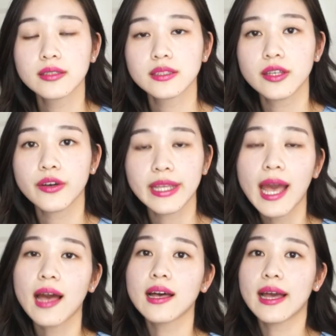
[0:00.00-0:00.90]
So
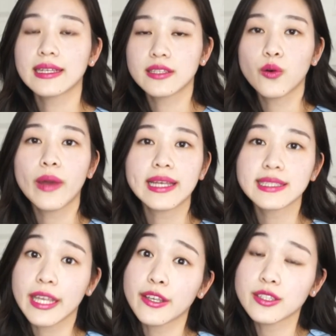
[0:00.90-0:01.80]
yeah, as always,
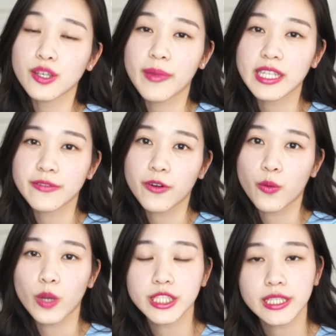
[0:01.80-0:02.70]
thank you so much for
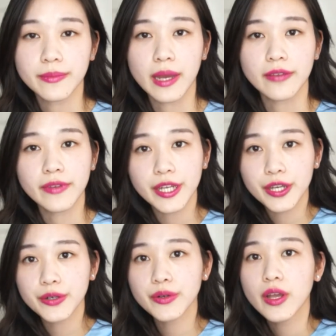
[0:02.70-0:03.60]
watching my
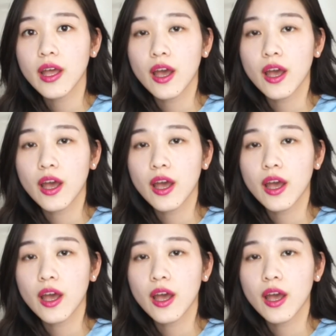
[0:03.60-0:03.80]
video.